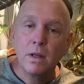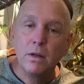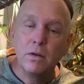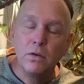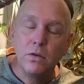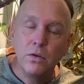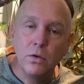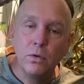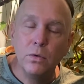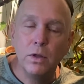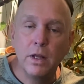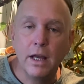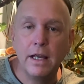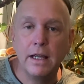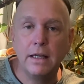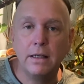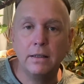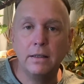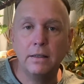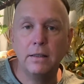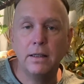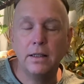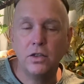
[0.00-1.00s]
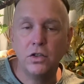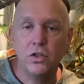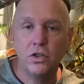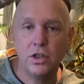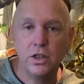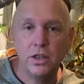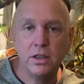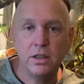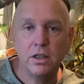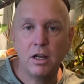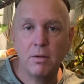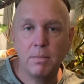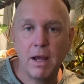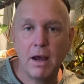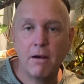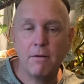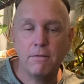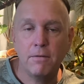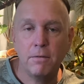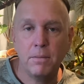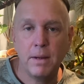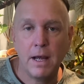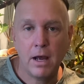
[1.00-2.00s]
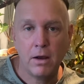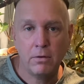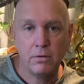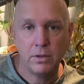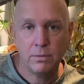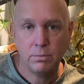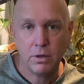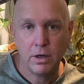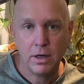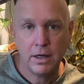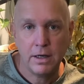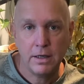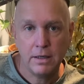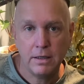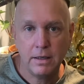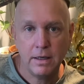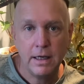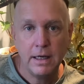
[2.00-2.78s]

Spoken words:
new light that's just come out from Housbright.